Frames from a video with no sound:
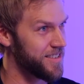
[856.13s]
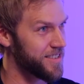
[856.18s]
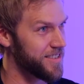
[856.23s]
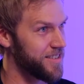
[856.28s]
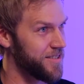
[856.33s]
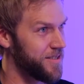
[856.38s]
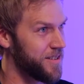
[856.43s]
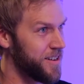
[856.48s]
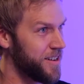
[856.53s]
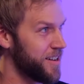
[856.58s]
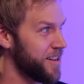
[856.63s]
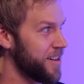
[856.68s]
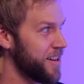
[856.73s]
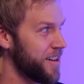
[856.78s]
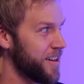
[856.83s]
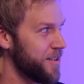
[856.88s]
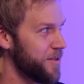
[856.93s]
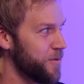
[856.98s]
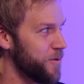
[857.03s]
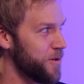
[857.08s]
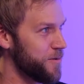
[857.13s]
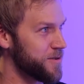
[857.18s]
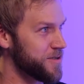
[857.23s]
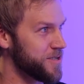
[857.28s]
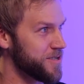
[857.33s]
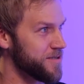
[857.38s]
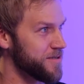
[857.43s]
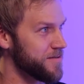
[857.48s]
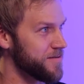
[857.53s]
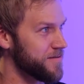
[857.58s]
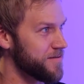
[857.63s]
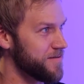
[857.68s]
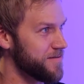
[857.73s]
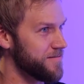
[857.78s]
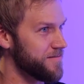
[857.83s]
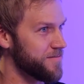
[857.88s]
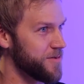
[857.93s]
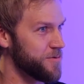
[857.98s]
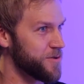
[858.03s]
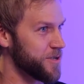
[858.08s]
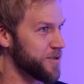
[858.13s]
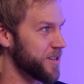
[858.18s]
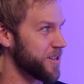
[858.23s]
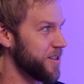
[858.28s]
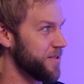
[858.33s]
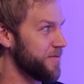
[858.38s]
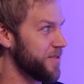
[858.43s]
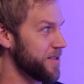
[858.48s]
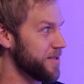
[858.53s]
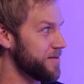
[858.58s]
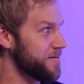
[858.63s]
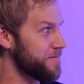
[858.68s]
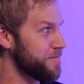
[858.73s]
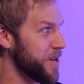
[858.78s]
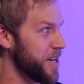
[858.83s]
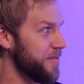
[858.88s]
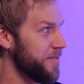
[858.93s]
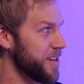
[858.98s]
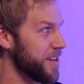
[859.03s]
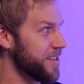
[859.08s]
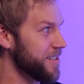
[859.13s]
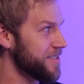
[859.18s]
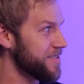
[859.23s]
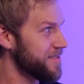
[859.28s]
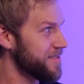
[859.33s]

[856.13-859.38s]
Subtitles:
So, what was your COVID pivot?